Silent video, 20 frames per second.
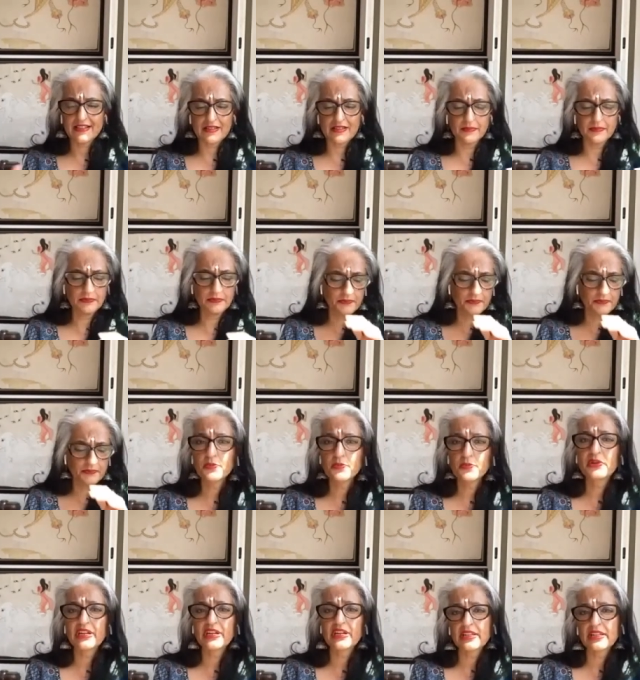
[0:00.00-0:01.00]
once you bring
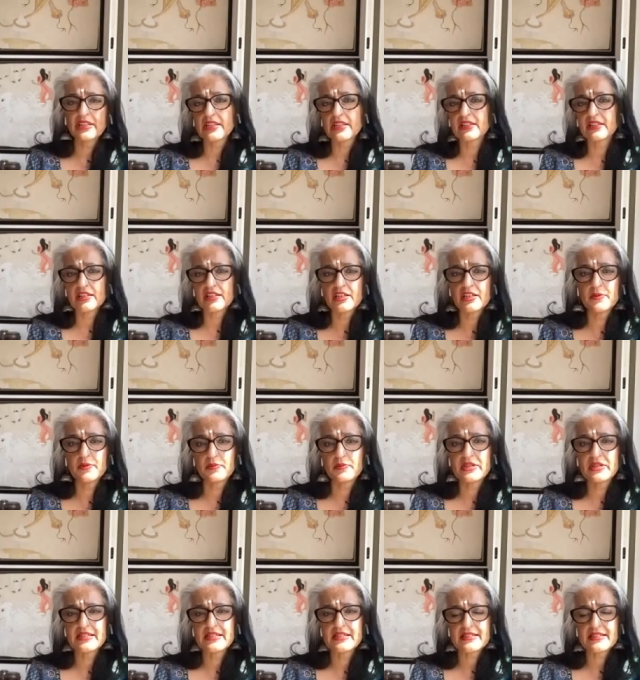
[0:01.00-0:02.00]
the third person in
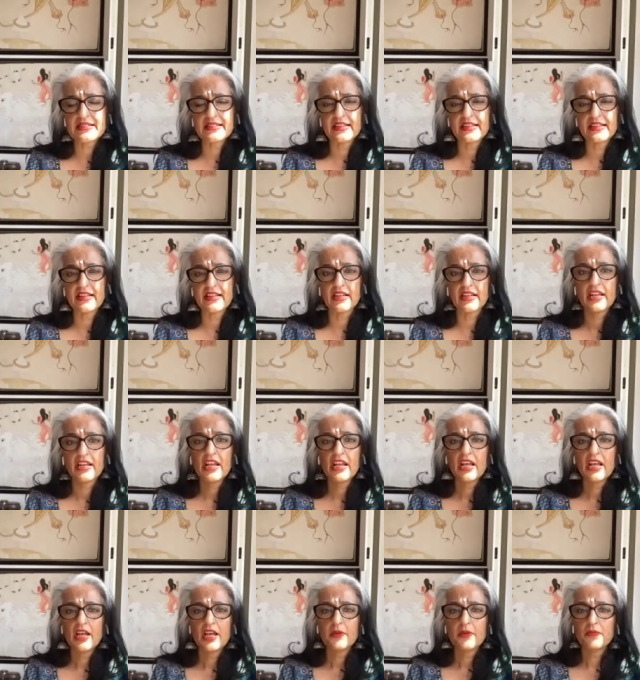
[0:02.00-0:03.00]
maybe
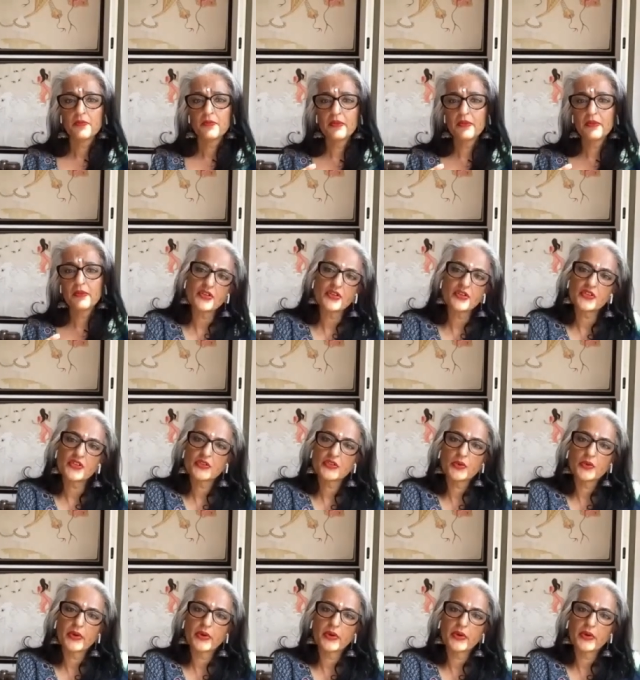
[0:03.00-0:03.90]
going part of the way